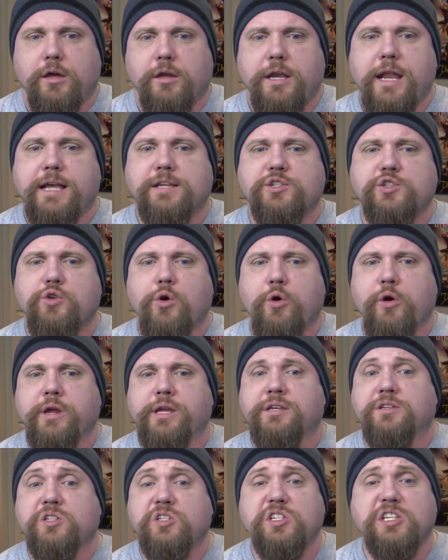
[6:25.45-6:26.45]
Next
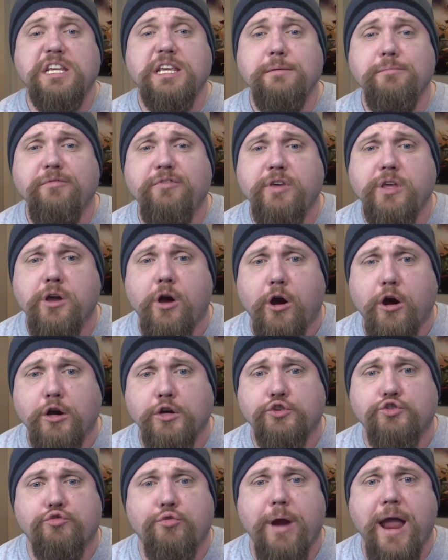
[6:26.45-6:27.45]
story,
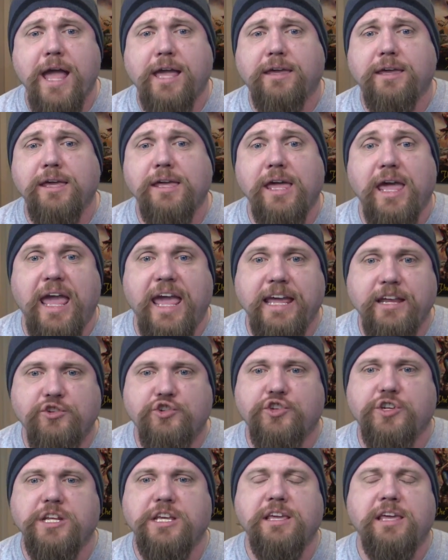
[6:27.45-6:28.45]
SteamVR Tracking
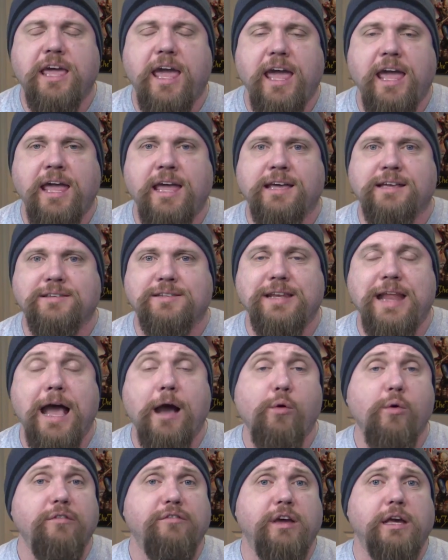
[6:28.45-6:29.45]
HDK is
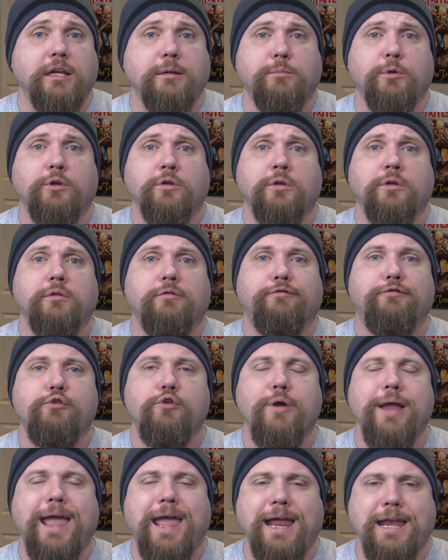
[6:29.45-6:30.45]
now available
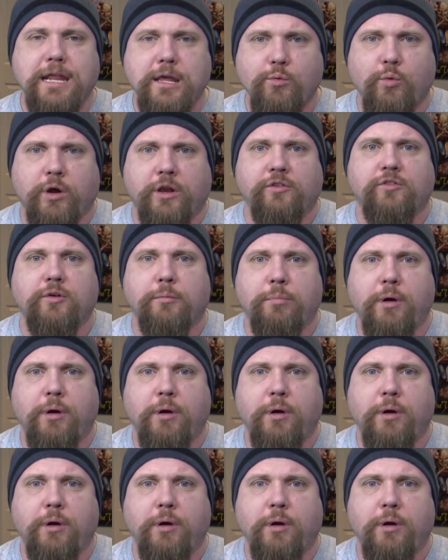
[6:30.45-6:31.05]
for anyone to